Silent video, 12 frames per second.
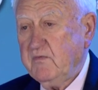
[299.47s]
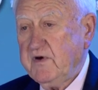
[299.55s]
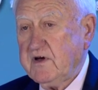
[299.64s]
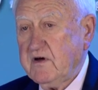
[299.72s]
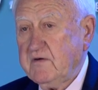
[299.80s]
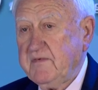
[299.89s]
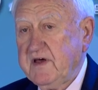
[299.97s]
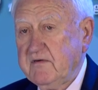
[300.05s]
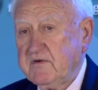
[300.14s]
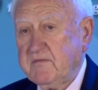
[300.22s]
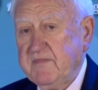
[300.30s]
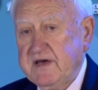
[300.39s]
we're going to be
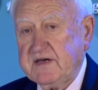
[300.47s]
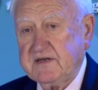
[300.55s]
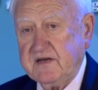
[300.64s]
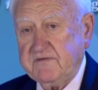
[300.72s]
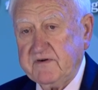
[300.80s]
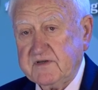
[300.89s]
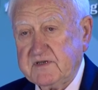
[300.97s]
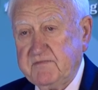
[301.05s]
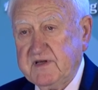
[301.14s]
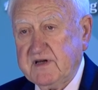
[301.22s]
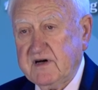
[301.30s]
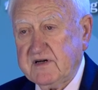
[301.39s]
able to make a difference
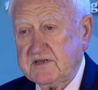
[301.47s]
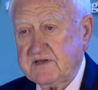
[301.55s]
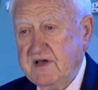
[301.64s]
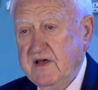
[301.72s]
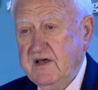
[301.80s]
because